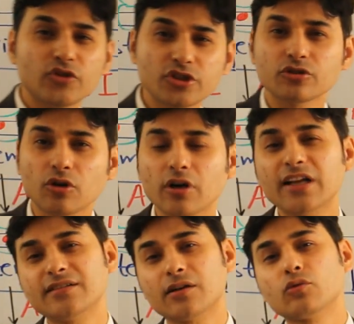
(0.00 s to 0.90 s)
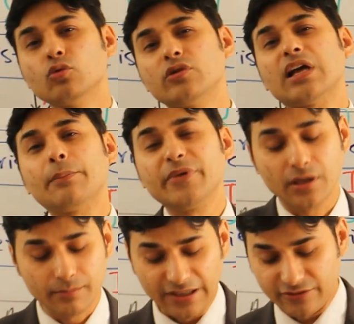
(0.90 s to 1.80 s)
which is called as a root
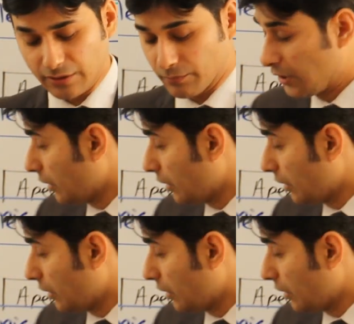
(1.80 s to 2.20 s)
apical meristem.